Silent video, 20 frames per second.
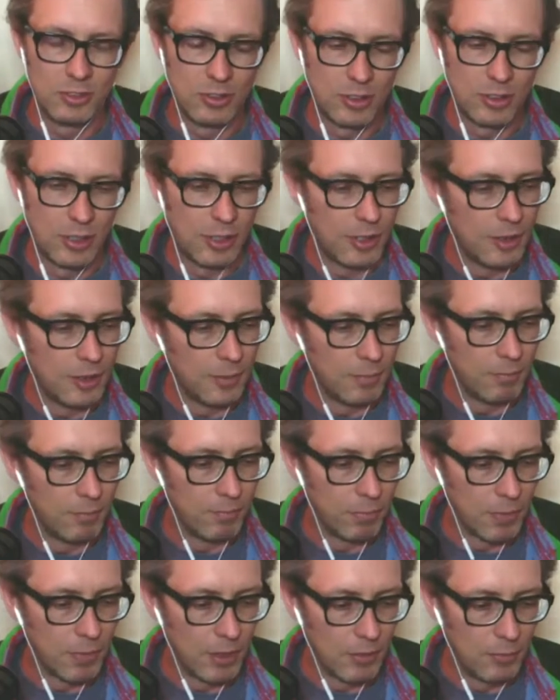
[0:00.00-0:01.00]

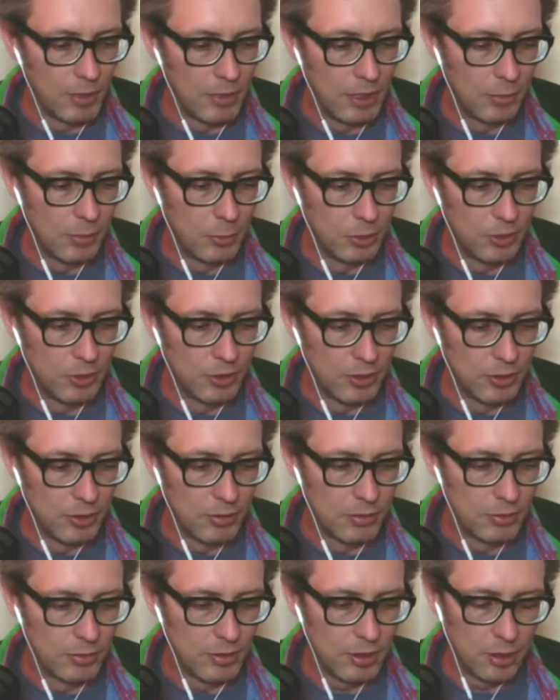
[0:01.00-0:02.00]
I've been able to
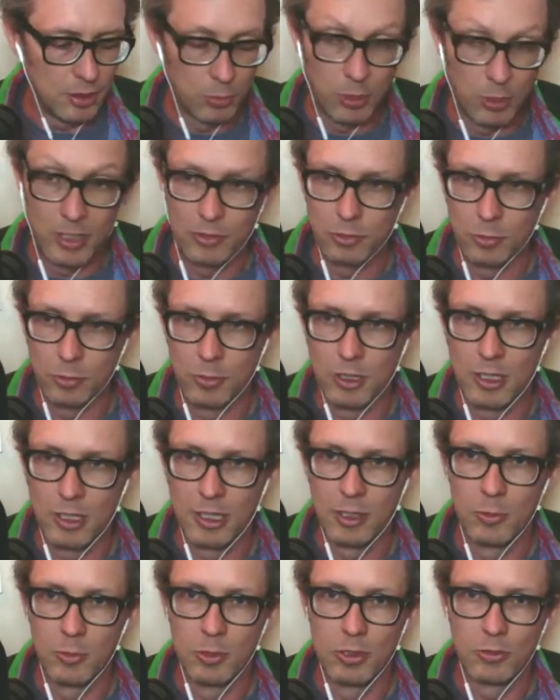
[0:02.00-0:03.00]
take a break from client
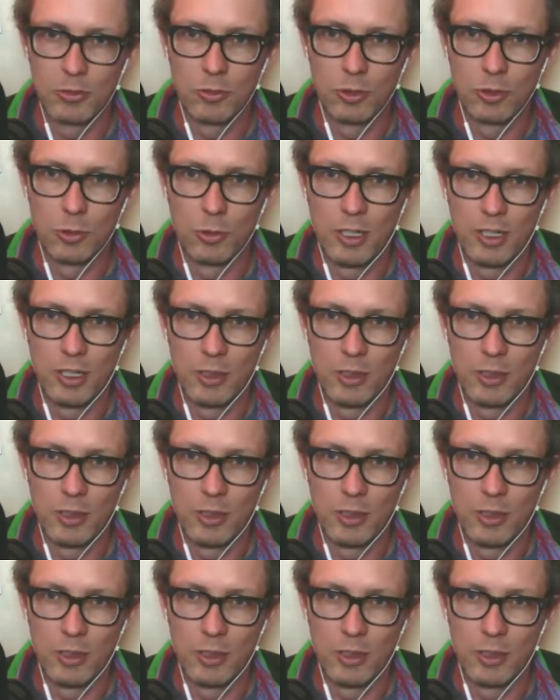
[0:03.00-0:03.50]
work for a while,